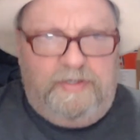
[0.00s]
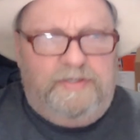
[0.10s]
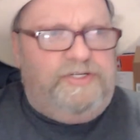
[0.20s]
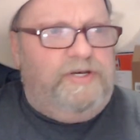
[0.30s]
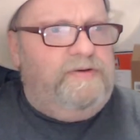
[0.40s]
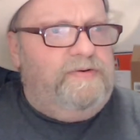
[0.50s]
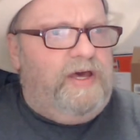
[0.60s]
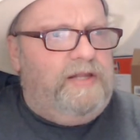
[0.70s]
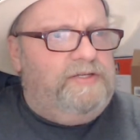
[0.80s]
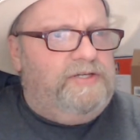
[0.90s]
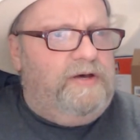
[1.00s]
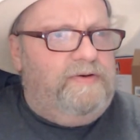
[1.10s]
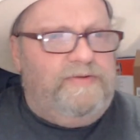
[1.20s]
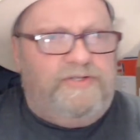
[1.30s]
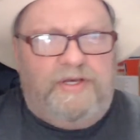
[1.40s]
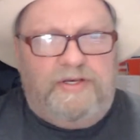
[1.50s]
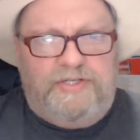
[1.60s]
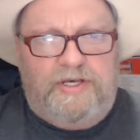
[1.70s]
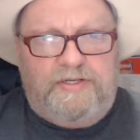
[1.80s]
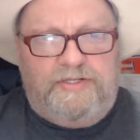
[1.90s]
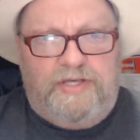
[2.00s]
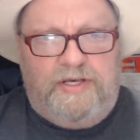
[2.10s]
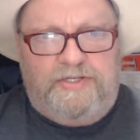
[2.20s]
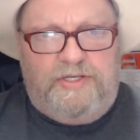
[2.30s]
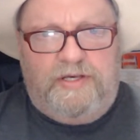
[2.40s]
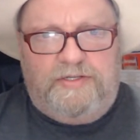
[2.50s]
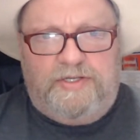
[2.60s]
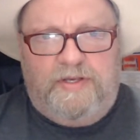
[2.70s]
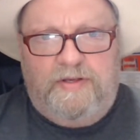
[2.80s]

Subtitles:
2 Anytone 6666.